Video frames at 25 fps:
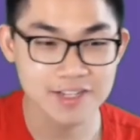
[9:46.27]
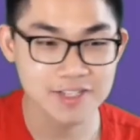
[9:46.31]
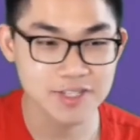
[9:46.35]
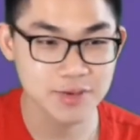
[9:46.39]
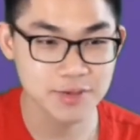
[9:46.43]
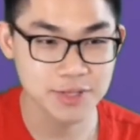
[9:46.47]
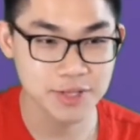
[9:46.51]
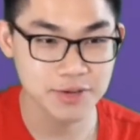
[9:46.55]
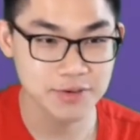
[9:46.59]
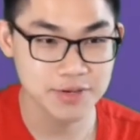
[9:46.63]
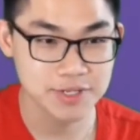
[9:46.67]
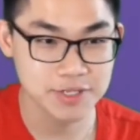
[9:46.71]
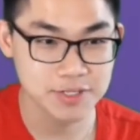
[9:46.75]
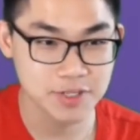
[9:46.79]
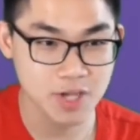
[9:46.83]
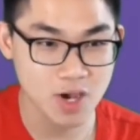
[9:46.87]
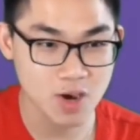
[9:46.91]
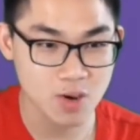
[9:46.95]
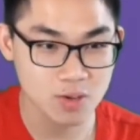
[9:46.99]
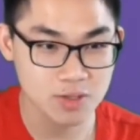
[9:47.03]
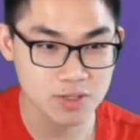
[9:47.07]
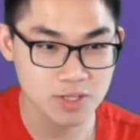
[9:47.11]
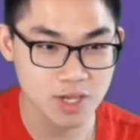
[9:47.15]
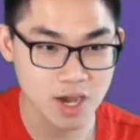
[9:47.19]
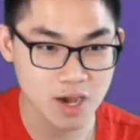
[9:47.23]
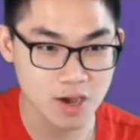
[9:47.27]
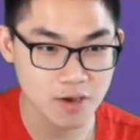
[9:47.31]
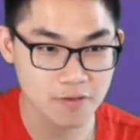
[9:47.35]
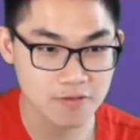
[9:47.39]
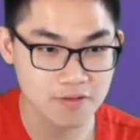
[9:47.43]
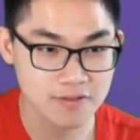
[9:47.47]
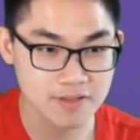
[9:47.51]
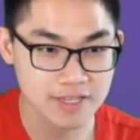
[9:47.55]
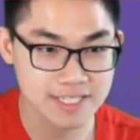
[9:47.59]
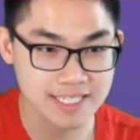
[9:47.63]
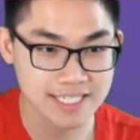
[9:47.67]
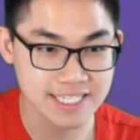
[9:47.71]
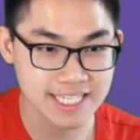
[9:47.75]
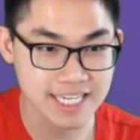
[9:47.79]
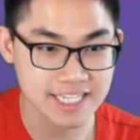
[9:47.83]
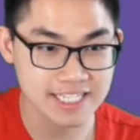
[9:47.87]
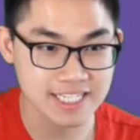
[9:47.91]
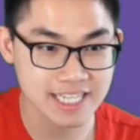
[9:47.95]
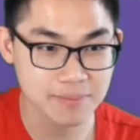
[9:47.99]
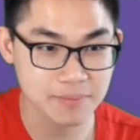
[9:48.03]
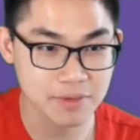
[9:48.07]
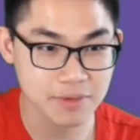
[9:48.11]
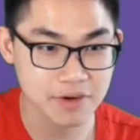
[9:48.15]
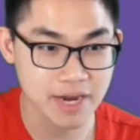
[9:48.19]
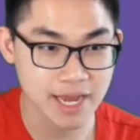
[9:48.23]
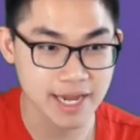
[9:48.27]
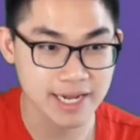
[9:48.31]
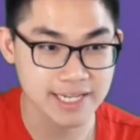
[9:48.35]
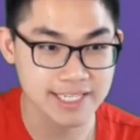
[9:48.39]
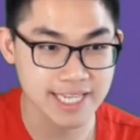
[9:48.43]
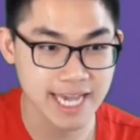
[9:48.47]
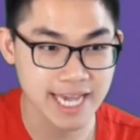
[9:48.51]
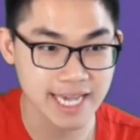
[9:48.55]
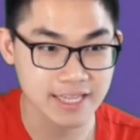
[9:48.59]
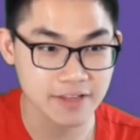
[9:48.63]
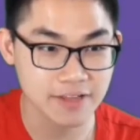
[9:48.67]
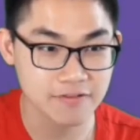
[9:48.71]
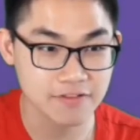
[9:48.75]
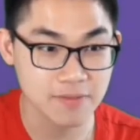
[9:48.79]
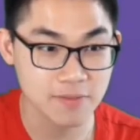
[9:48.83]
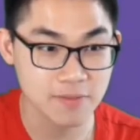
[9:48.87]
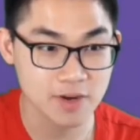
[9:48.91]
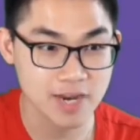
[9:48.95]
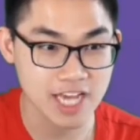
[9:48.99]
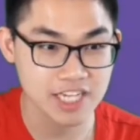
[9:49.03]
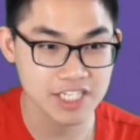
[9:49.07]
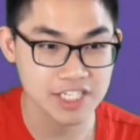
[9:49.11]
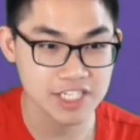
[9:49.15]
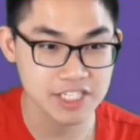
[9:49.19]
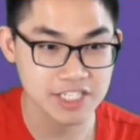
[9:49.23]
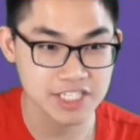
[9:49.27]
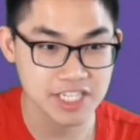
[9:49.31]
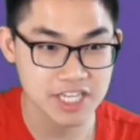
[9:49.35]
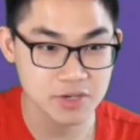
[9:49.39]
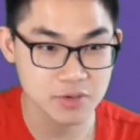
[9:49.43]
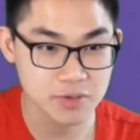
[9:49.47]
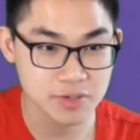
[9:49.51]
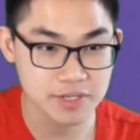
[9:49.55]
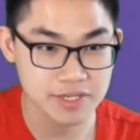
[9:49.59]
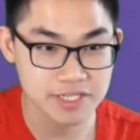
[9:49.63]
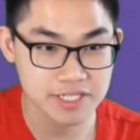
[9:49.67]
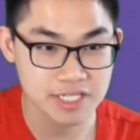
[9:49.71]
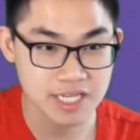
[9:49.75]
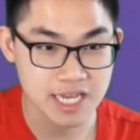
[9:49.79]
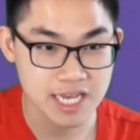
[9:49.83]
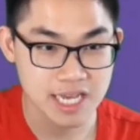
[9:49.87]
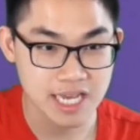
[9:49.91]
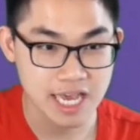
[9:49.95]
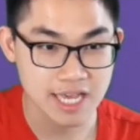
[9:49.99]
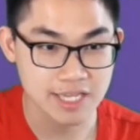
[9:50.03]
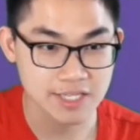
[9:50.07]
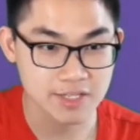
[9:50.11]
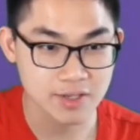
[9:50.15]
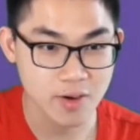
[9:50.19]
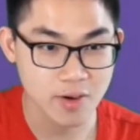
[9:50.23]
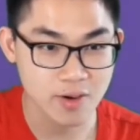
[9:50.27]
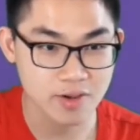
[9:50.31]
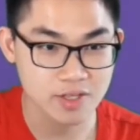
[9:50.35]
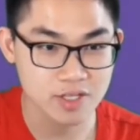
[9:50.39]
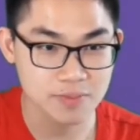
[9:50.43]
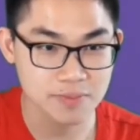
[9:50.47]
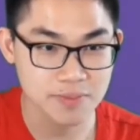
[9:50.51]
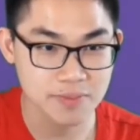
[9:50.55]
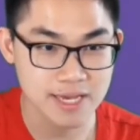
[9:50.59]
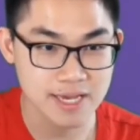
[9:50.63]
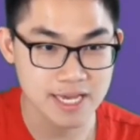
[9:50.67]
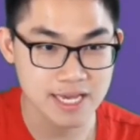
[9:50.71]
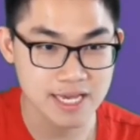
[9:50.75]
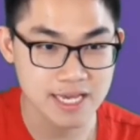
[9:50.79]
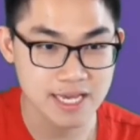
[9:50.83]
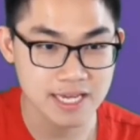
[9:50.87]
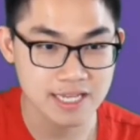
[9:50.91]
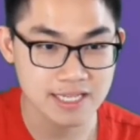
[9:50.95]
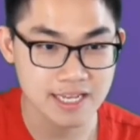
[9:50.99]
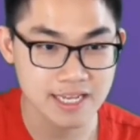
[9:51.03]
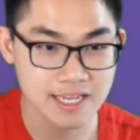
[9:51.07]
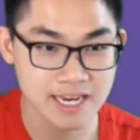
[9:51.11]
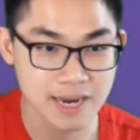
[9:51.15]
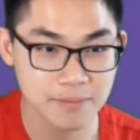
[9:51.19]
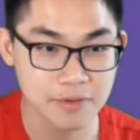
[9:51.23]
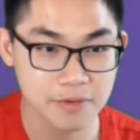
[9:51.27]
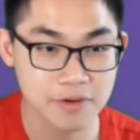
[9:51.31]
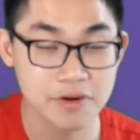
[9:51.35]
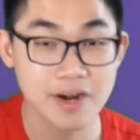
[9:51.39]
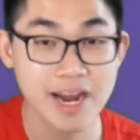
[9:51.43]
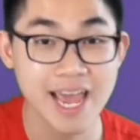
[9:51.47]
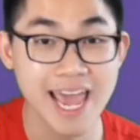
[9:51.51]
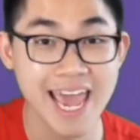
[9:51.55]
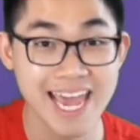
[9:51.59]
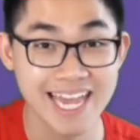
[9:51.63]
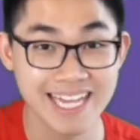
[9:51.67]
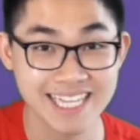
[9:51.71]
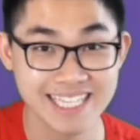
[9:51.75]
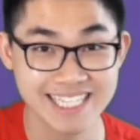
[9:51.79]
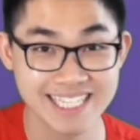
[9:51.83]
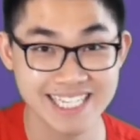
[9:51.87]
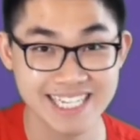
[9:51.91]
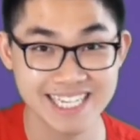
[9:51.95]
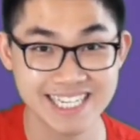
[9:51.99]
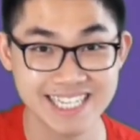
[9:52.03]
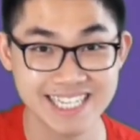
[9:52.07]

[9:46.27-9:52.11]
So the result of the 6th number inside the Fibonacci sequence is going to be the number 8.